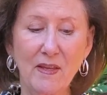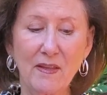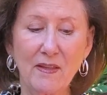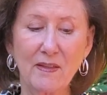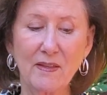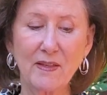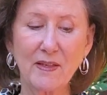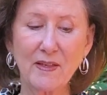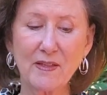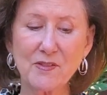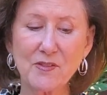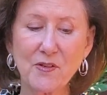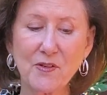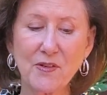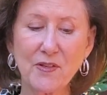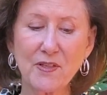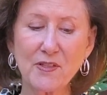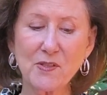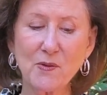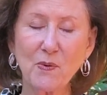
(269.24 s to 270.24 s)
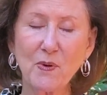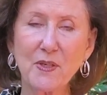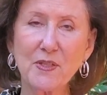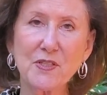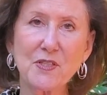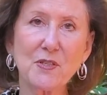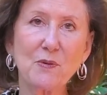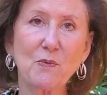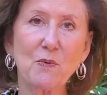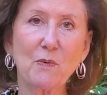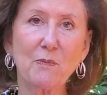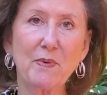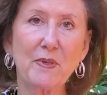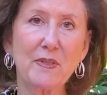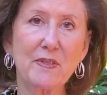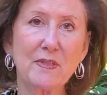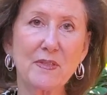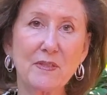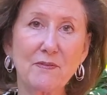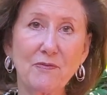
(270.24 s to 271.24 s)
The answer to this question will be
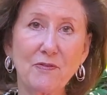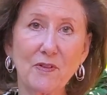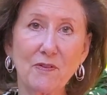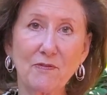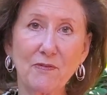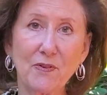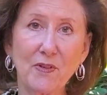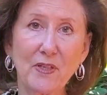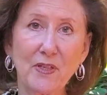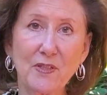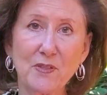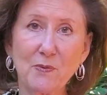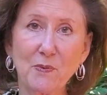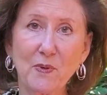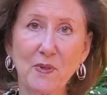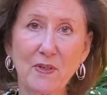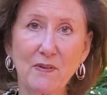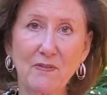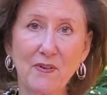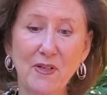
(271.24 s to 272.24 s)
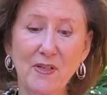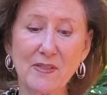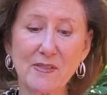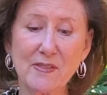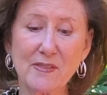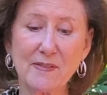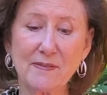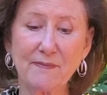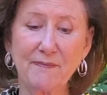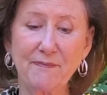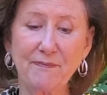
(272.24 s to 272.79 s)
different for each one of us.